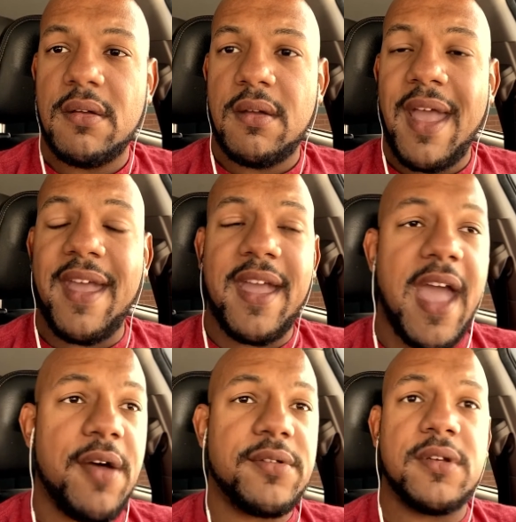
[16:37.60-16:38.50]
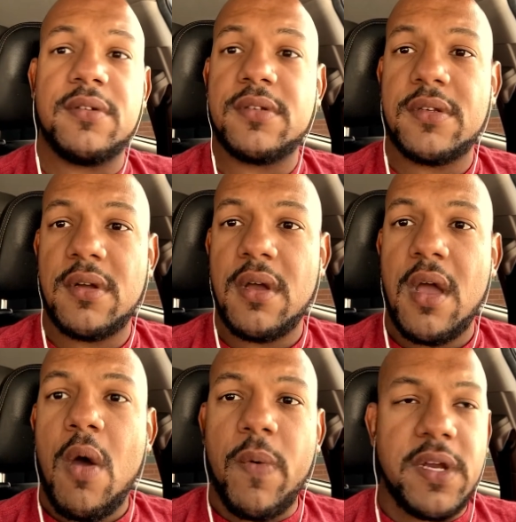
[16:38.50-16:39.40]
encounters.
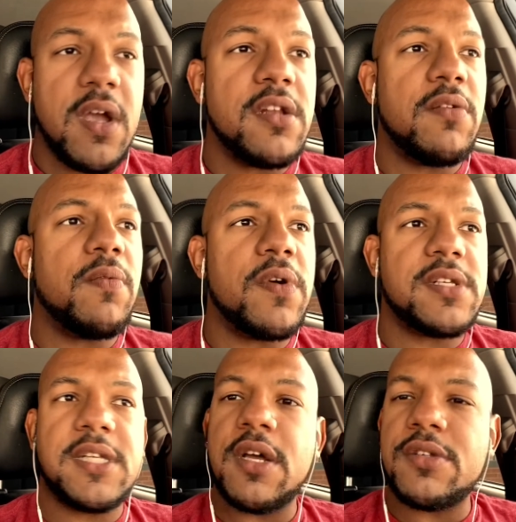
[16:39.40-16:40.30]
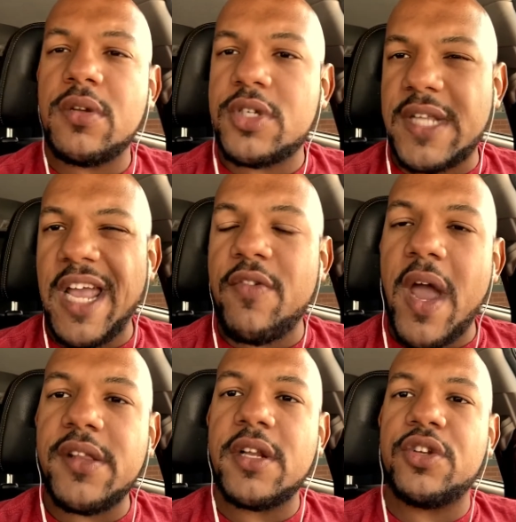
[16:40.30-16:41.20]
When your inner voice tells you stay
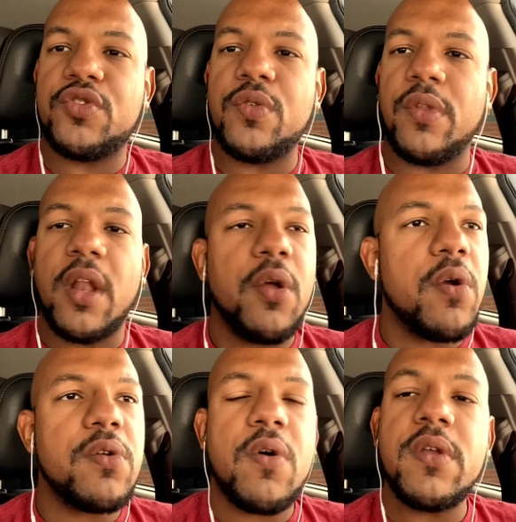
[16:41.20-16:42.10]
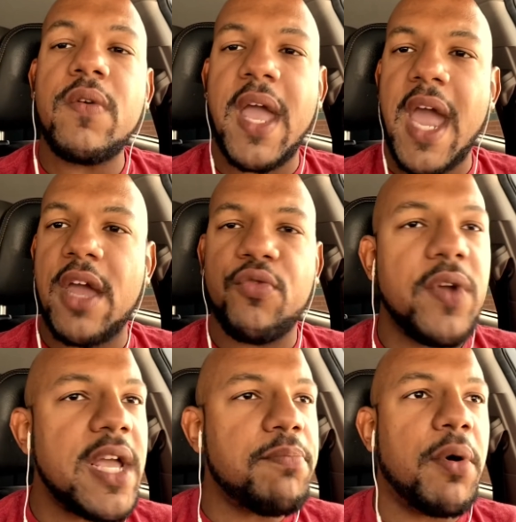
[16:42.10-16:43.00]
grounded in truth, learn all you can,
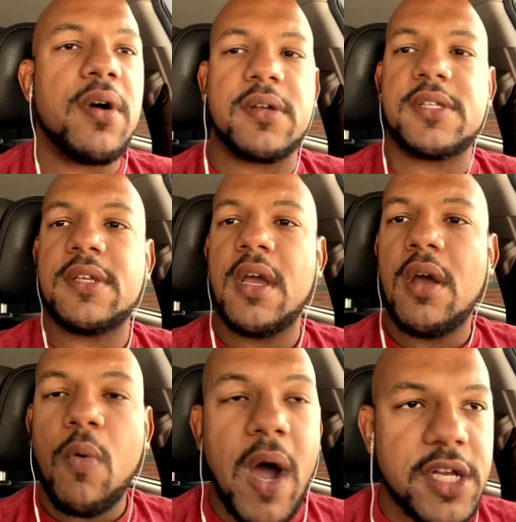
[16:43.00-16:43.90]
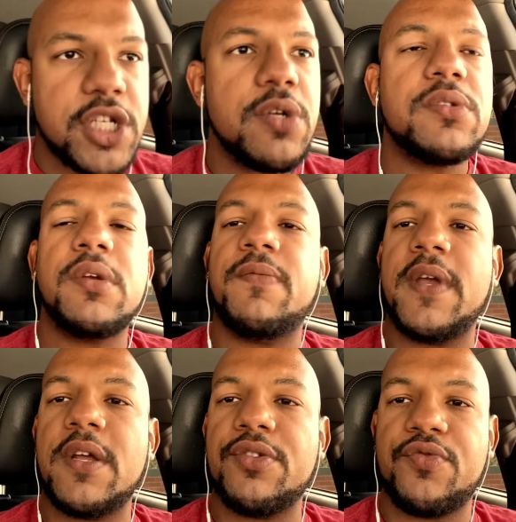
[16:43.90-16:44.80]
read books, watch YouTube
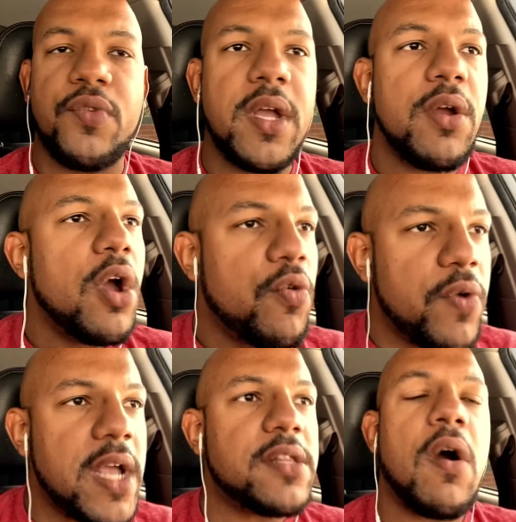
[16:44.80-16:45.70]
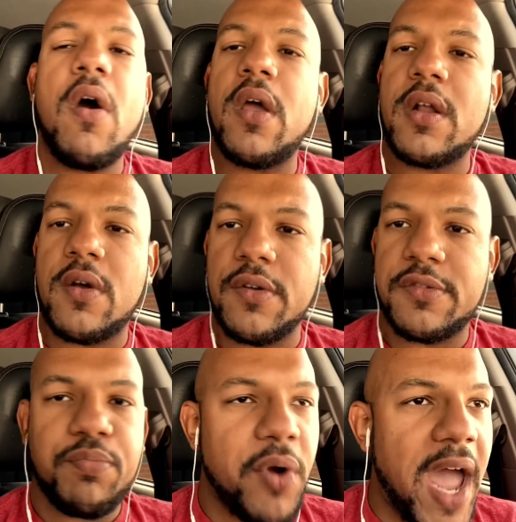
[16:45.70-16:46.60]
videos, read the articles,
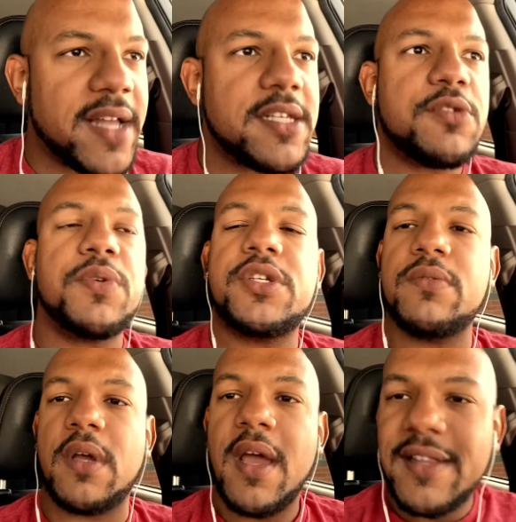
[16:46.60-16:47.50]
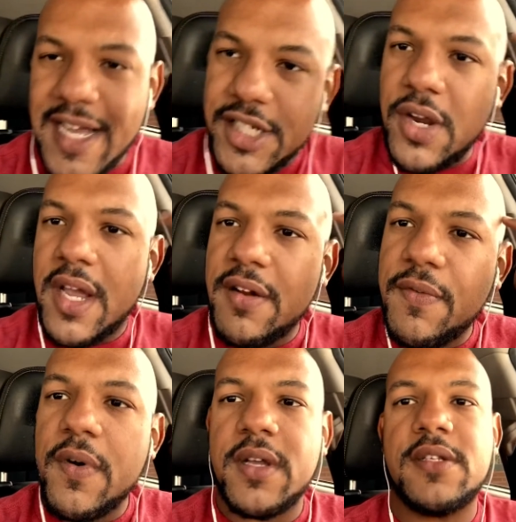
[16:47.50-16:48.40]
practice what you learn. That's your inner
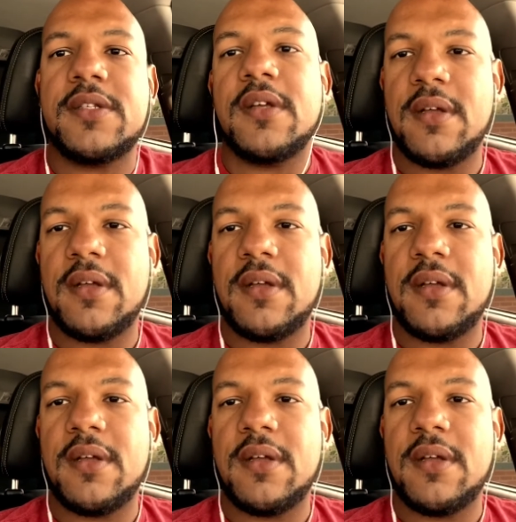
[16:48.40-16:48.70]
voice.